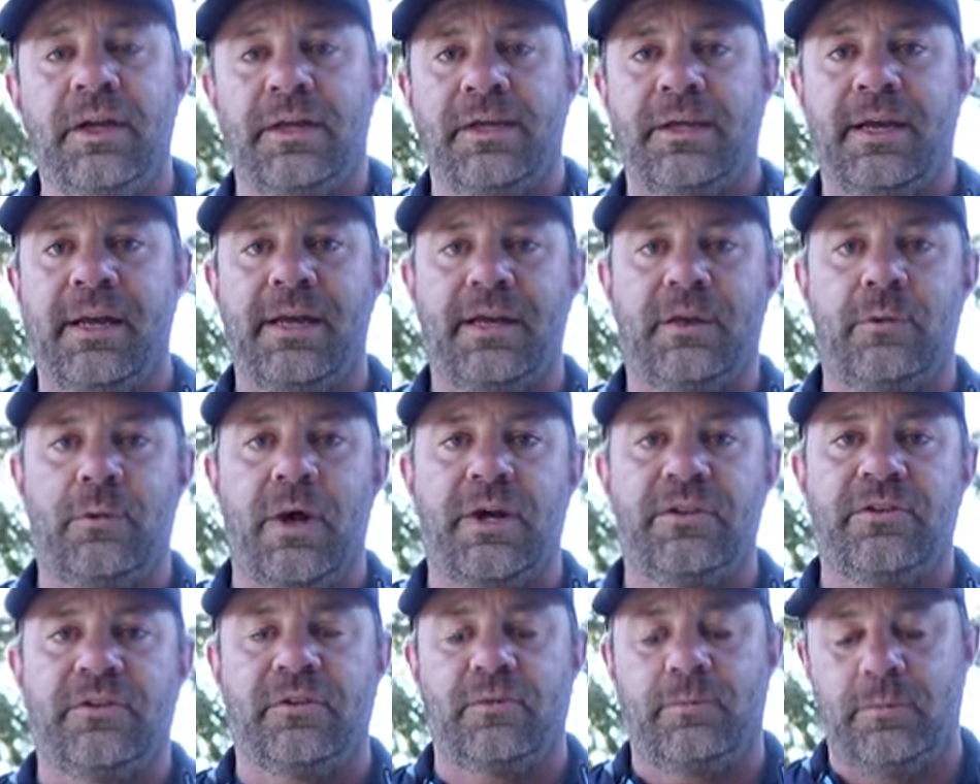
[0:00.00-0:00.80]
If you have any
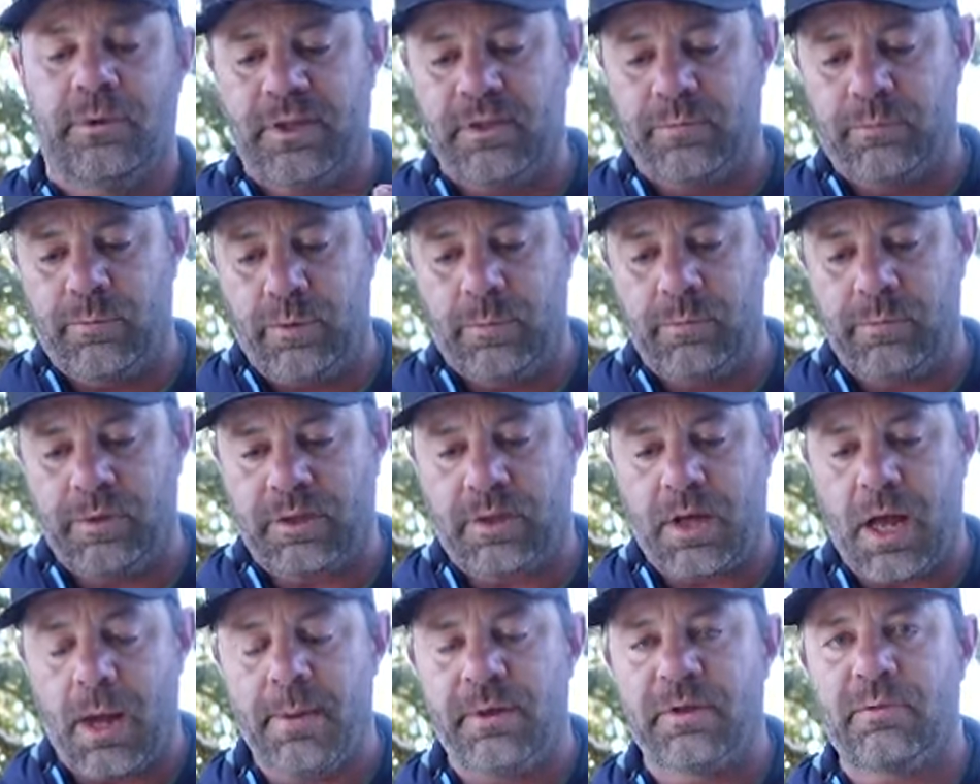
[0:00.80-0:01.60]
questions, please put them in the
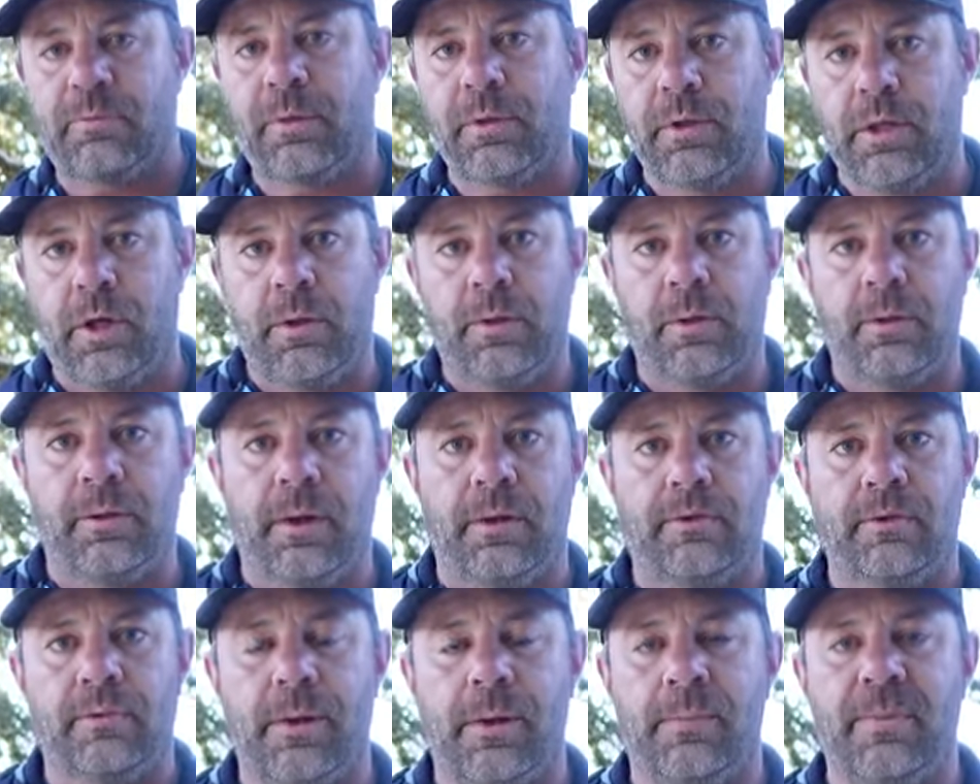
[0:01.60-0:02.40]
comments below.
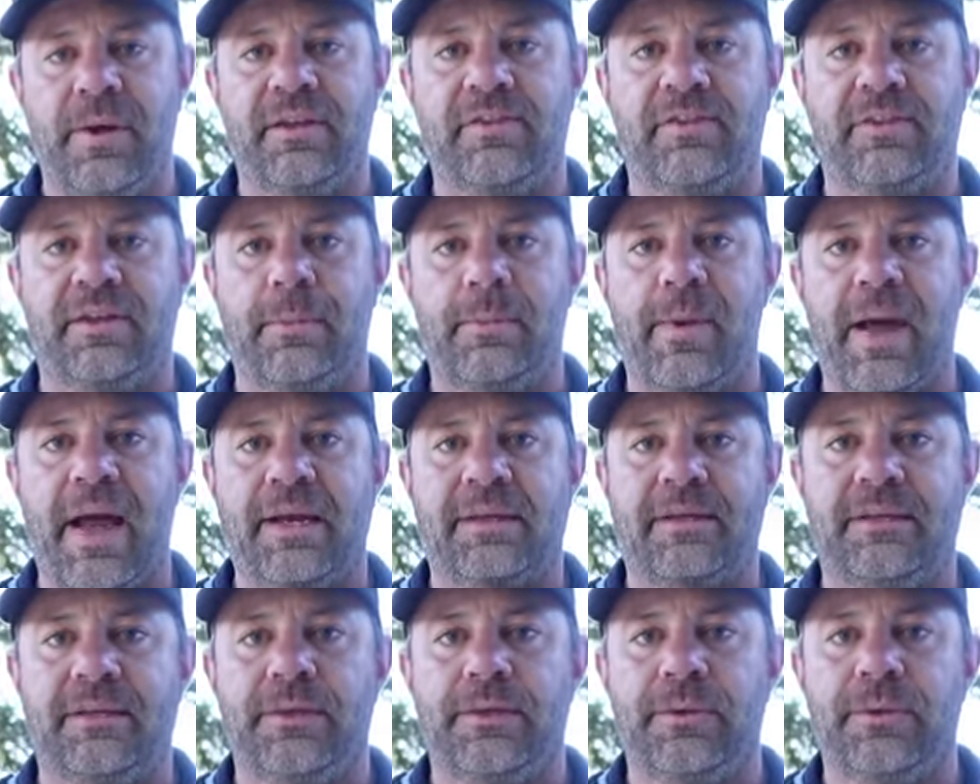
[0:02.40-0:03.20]
I'll do my best to get
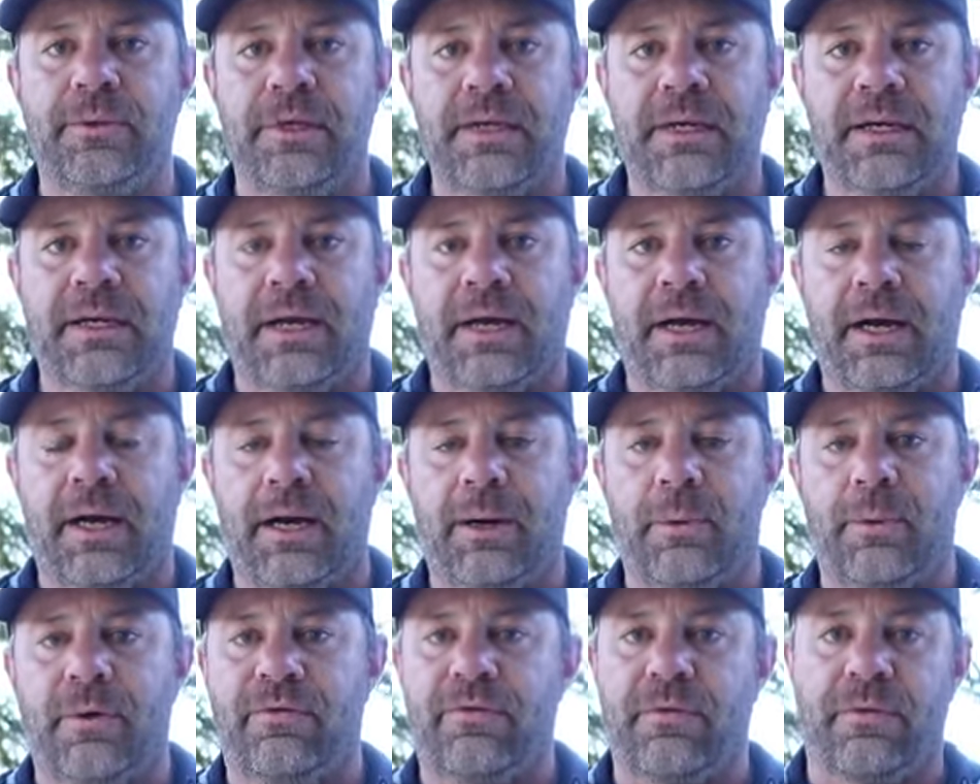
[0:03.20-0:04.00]
back to you
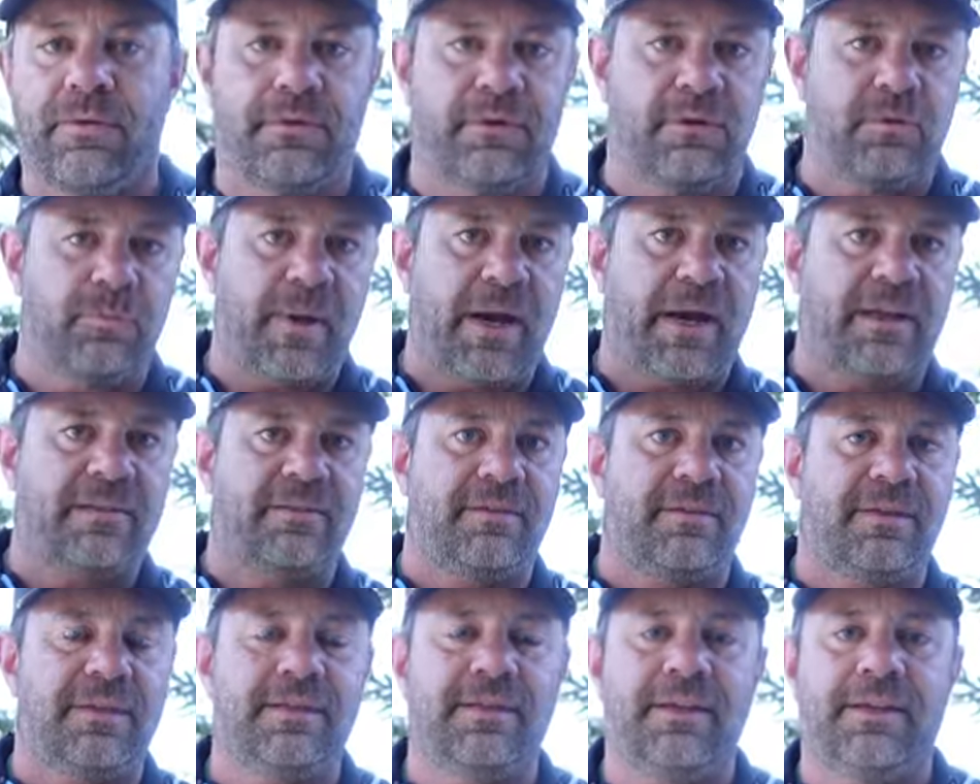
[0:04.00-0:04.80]
with further
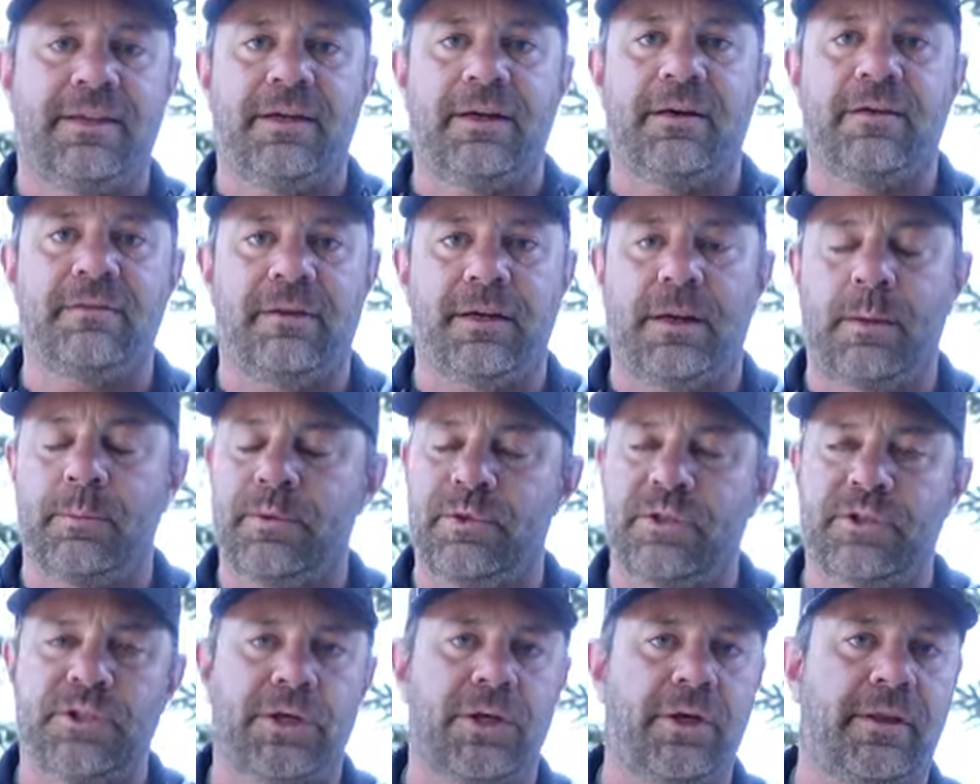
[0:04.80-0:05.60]
specs and details that I'm
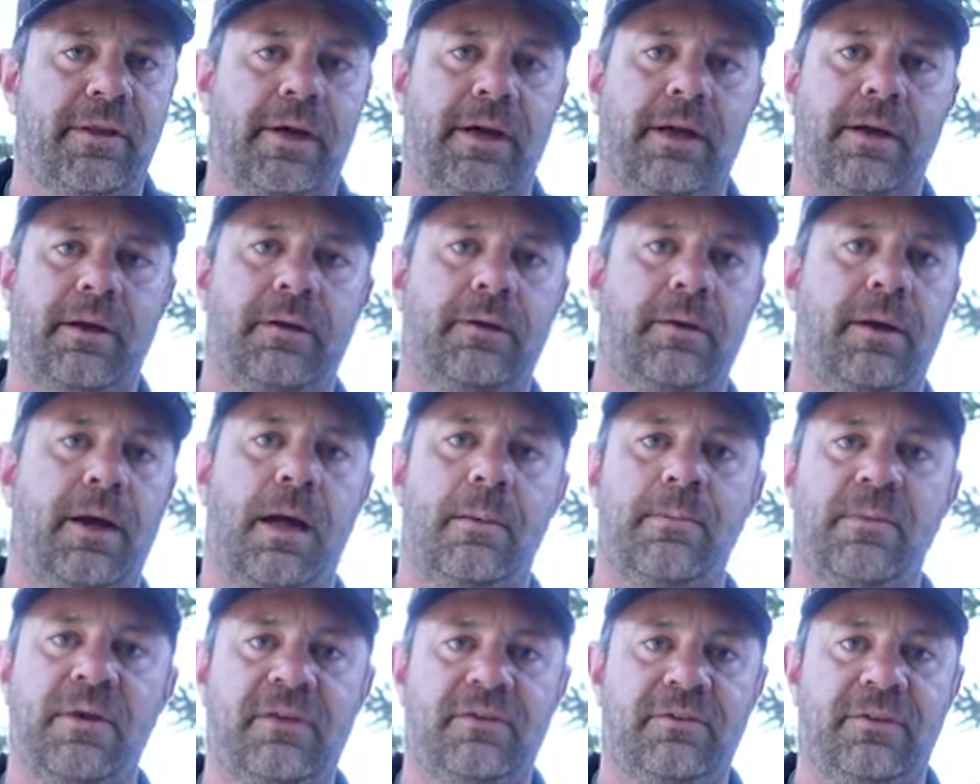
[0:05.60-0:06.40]
sure that
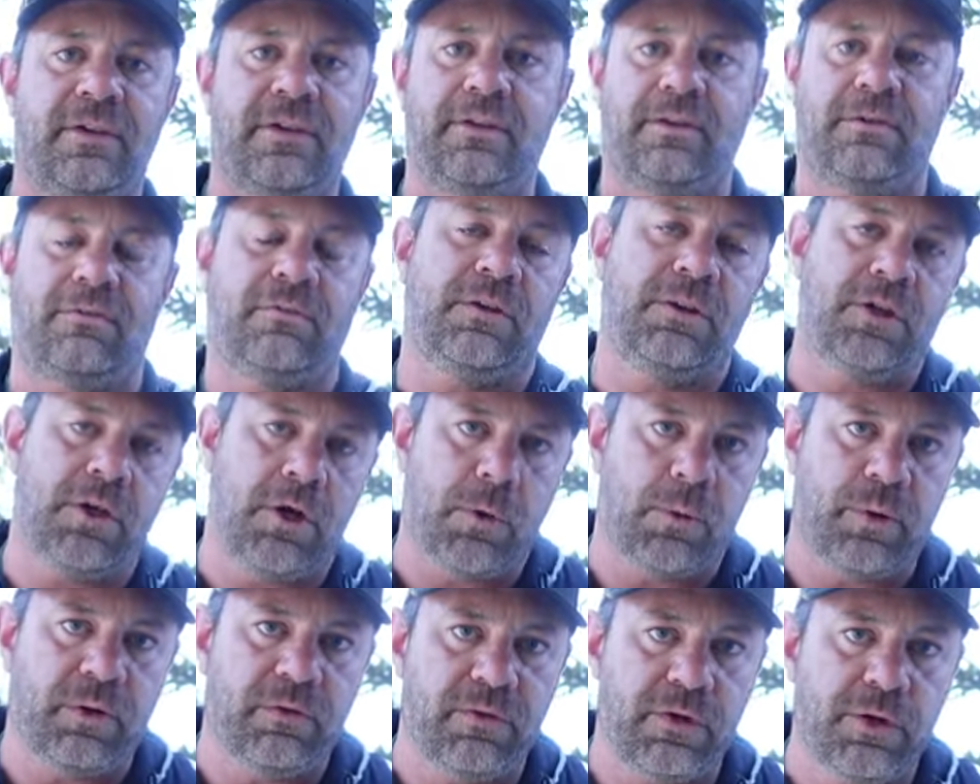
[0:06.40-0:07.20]
I missed in this video
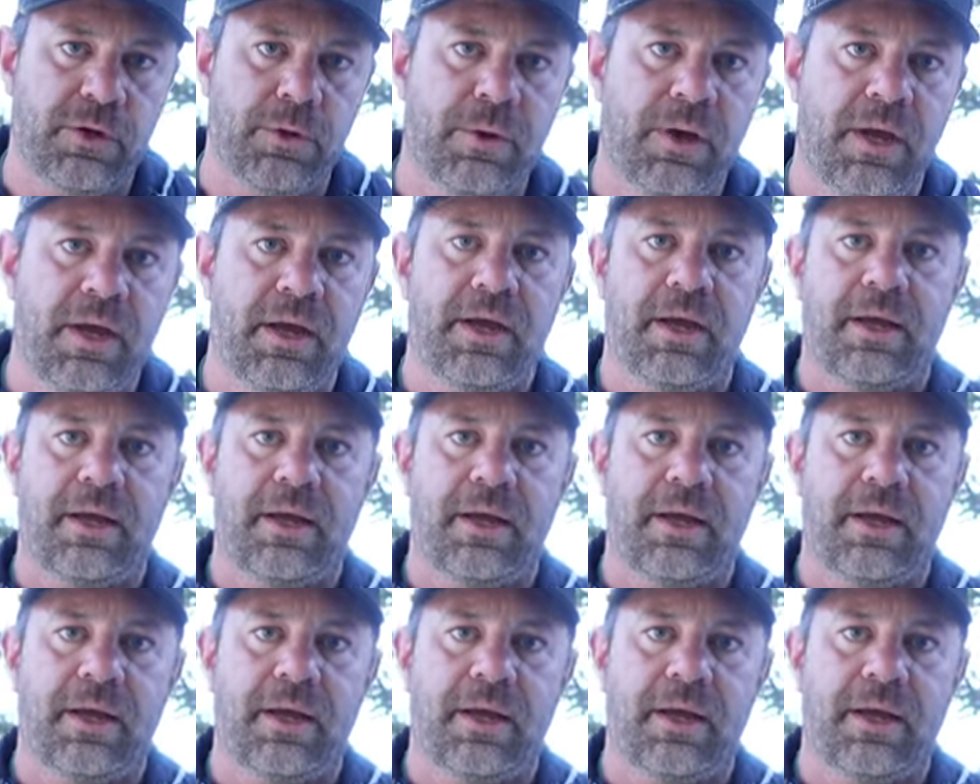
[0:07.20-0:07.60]
review.